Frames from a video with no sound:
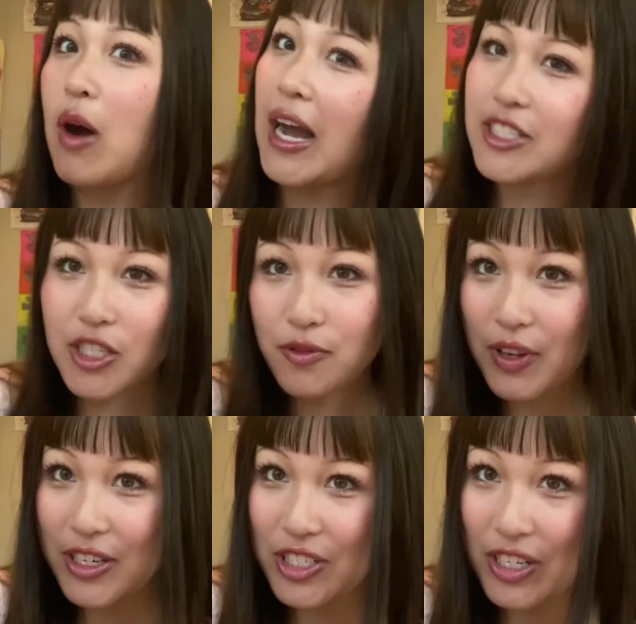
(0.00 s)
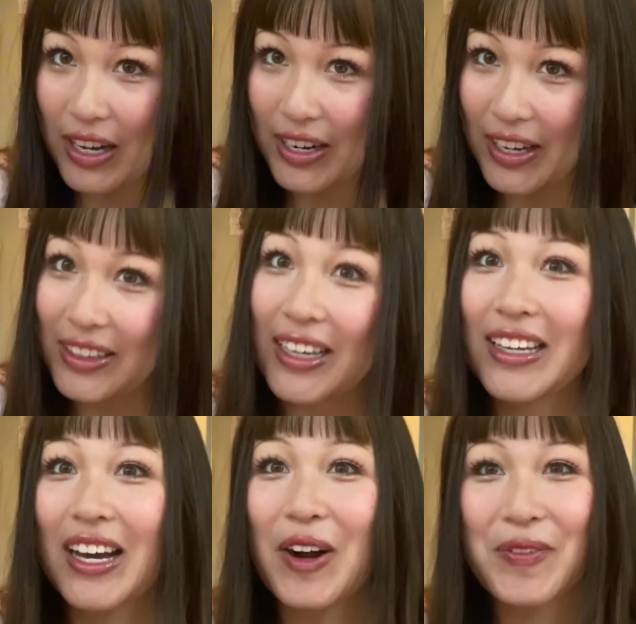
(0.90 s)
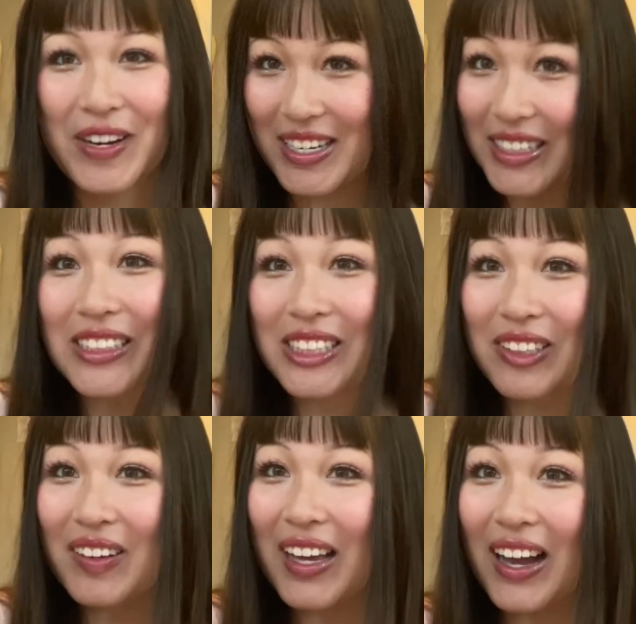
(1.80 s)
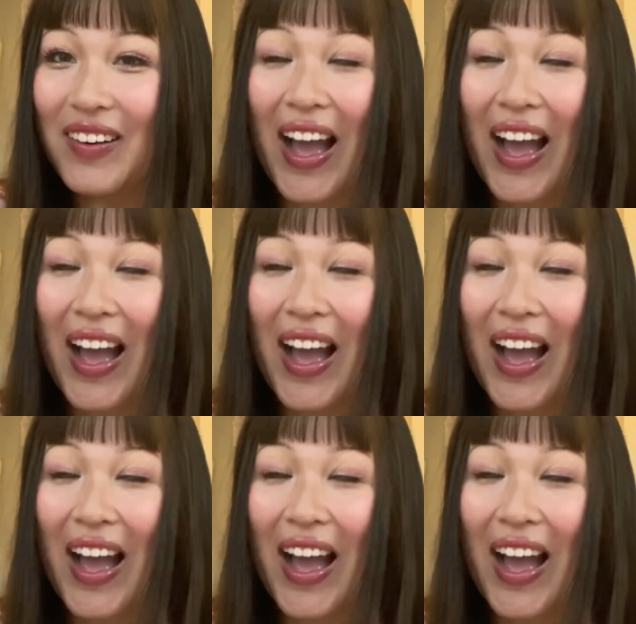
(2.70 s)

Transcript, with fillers: I just finished Nana like a week or two ago,